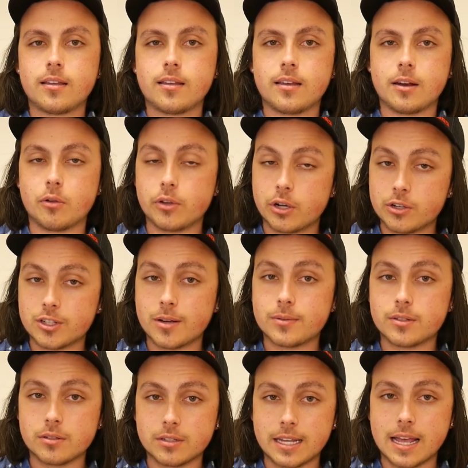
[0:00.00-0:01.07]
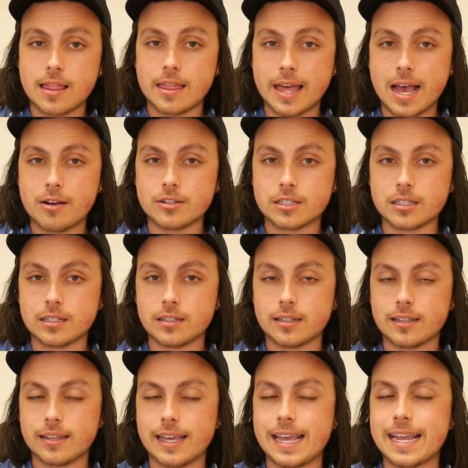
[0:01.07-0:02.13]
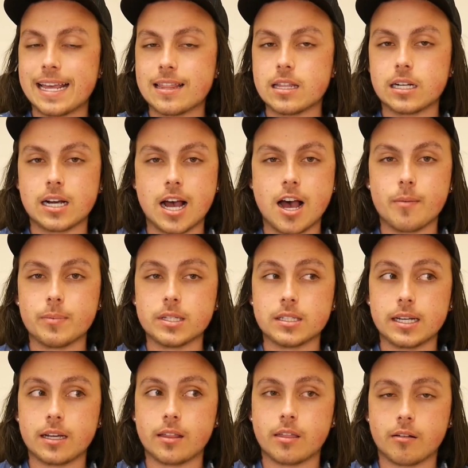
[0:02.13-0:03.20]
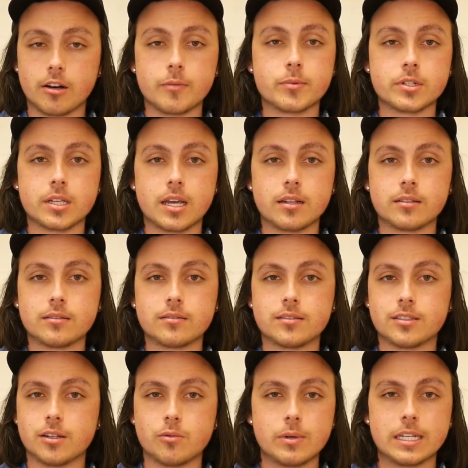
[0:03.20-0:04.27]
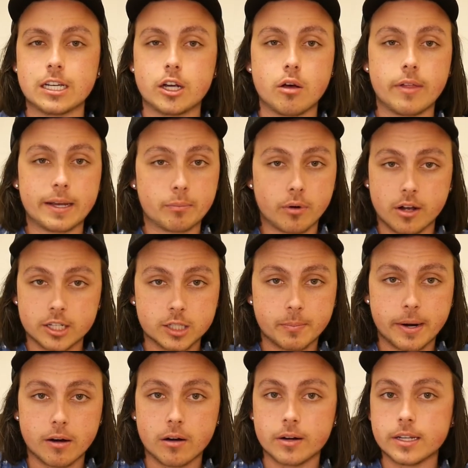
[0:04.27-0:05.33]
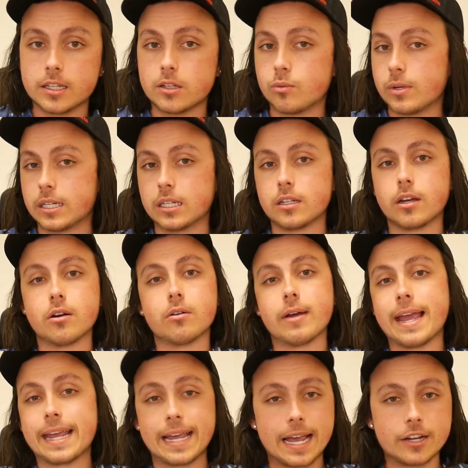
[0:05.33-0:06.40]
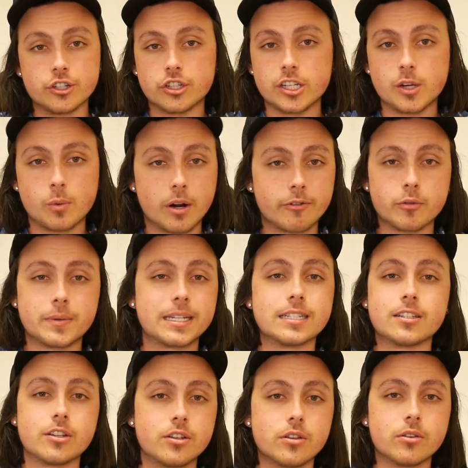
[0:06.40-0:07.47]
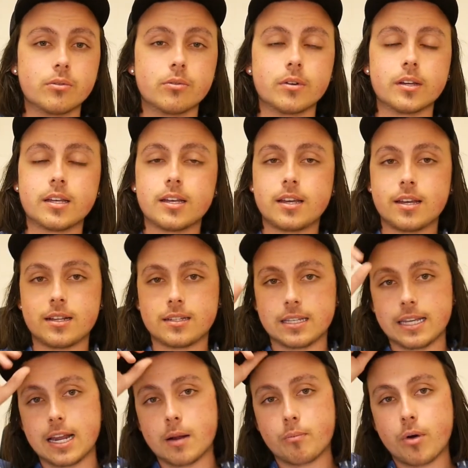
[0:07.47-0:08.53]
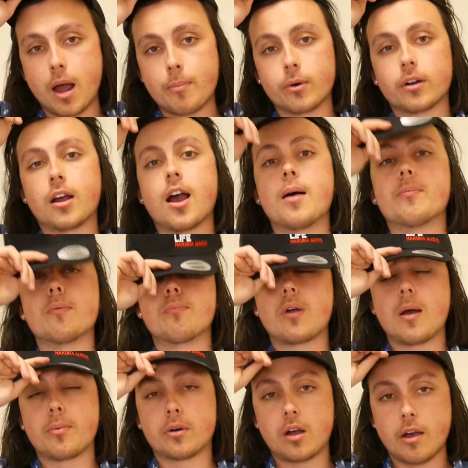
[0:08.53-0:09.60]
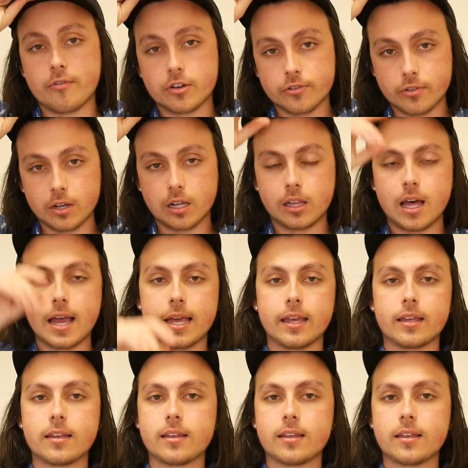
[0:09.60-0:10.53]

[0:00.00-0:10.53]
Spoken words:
it only goes up to $10,000 and the comp is like 30%. So we can go like Prosperity, we can go AIG, whatever we need to do to get a proper comp and proper coverage for the client.